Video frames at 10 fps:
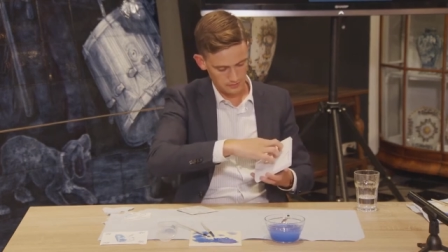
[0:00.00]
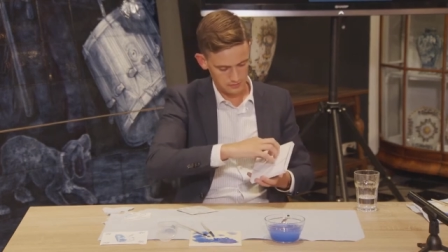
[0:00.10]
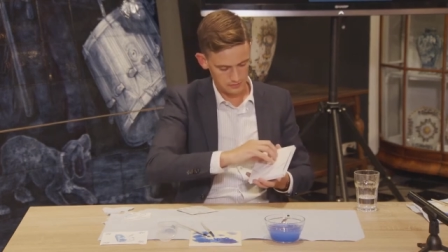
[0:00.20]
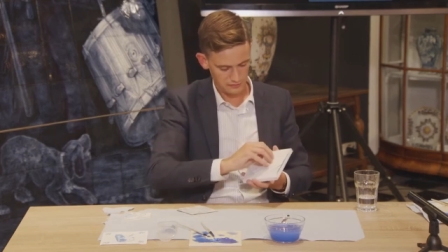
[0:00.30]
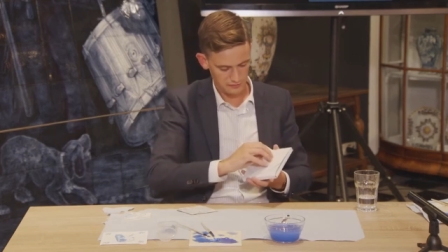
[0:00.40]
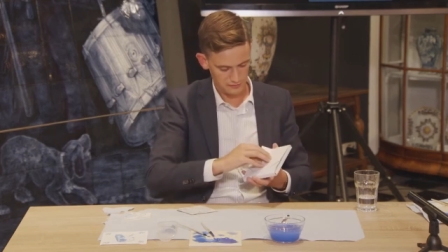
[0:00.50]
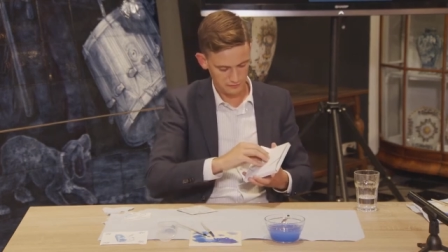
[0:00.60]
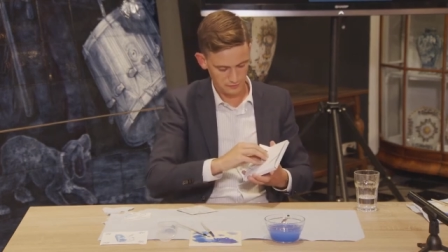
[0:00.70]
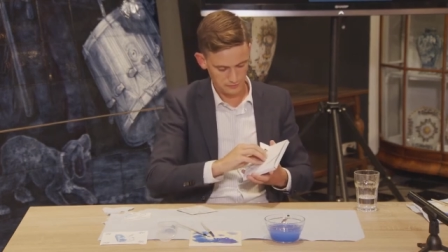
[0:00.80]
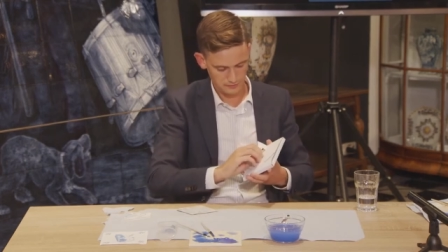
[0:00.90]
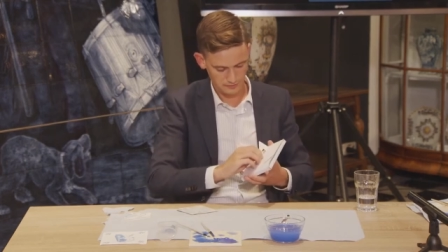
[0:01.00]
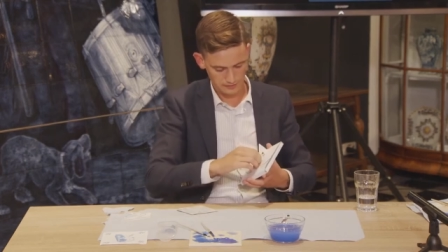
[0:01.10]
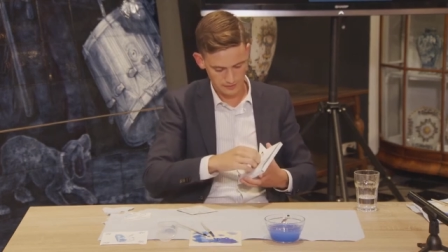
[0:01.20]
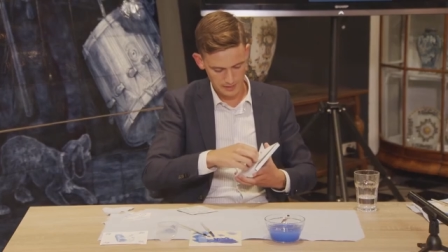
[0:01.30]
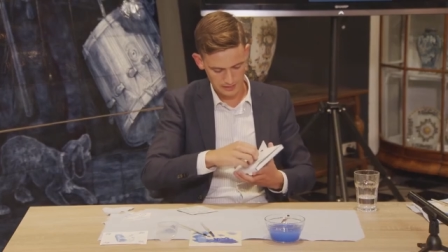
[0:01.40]
So if you fold
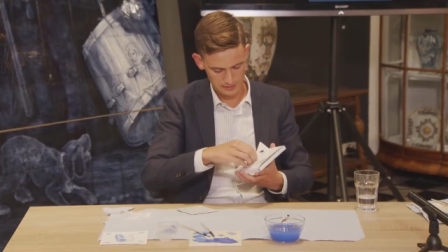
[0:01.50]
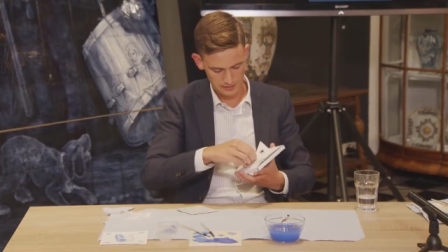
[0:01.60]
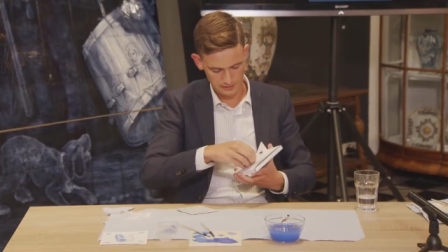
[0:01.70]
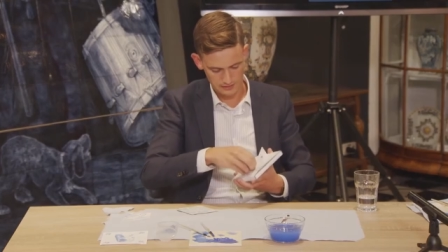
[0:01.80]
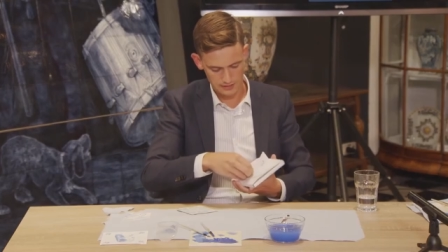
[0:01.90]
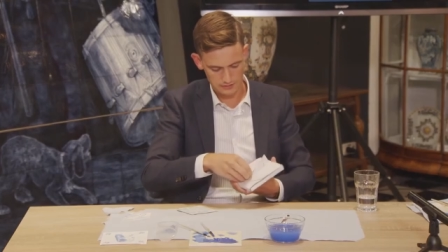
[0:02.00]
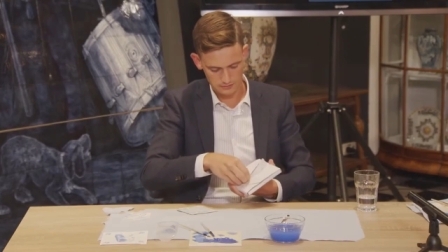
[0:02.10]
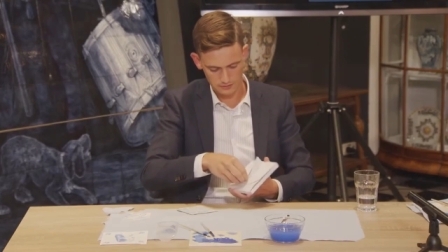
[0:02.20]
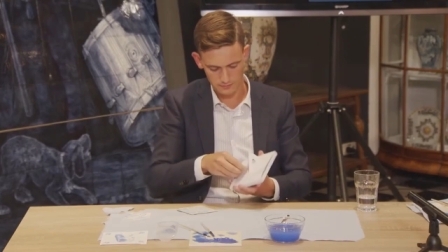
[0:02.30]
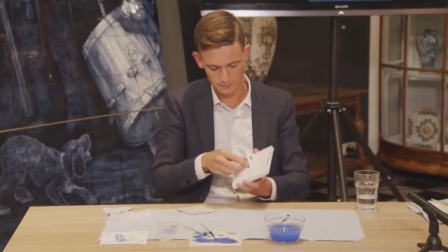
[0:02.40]
the back side out,